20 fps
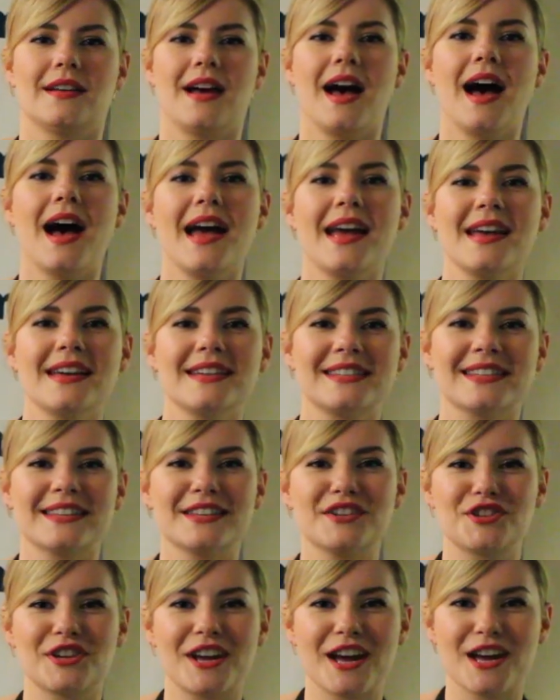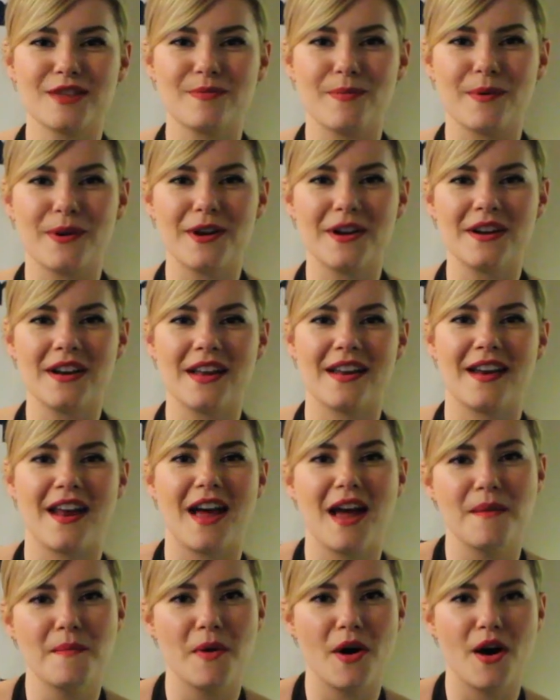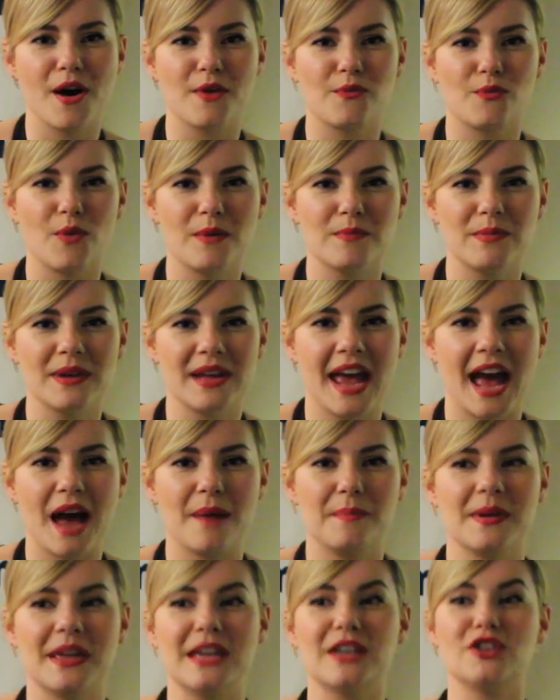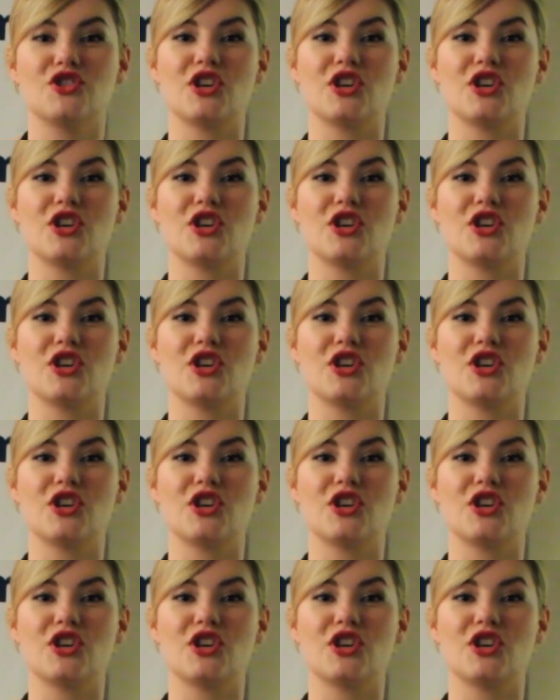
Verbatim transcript: Hi, it's Elisha Cuthbert, and I'm on One Big Happy.